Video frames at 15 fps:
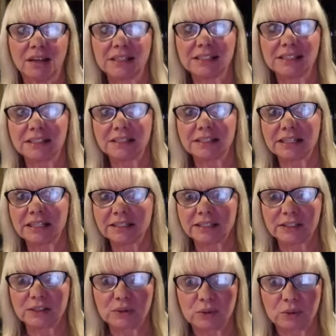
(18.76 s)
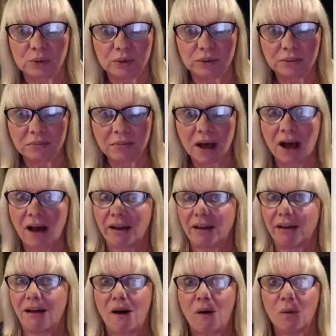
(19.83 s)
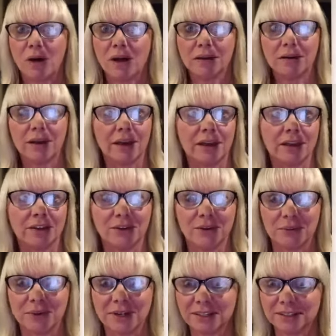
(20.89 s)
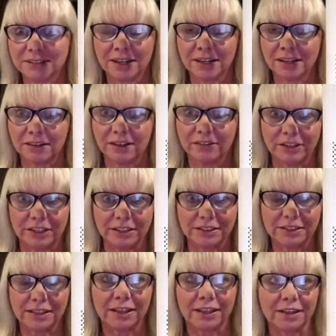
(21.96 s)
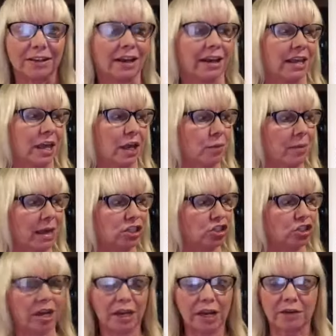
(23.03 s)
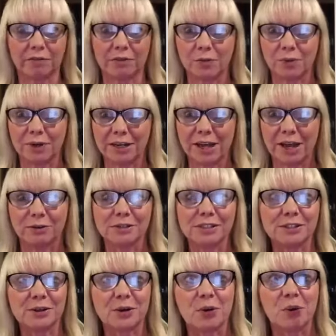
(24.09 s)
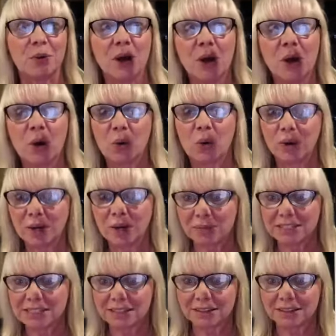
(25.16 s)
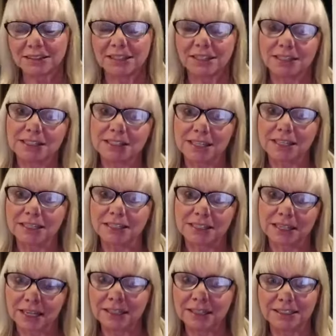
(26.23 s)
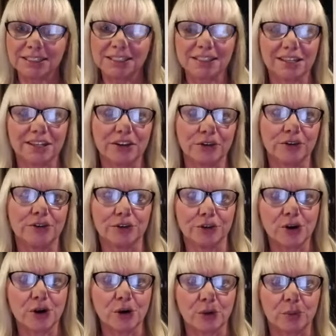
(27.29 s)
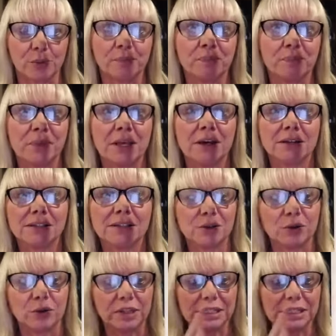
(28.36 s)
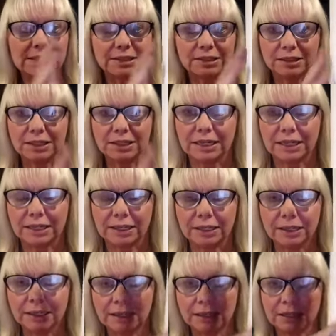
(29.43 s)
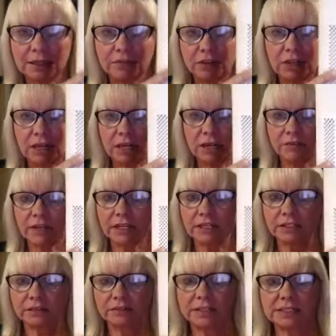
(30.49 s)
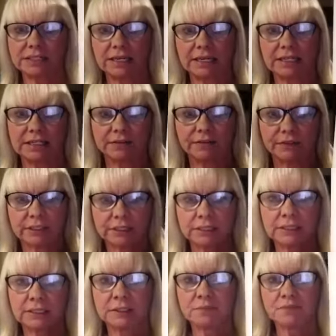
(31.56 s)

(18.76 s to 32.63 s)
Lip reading: since Scentsy sold them, I got one, and you know what? I love it, and I can't imagine not having one now. So what it basically does is it cleans the air in your home. So this little guy, give you kind of an idea of the size of it,